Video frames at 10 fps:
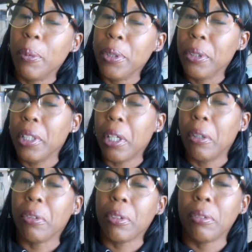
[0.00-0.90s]
when you get
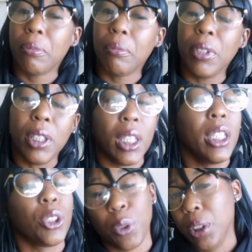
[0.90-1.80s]
older. When you at
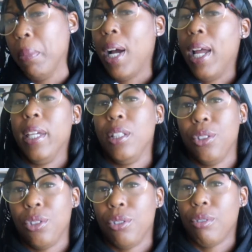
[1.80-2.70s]
least reach my
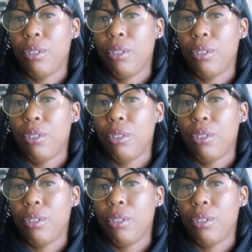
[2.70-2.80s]
age.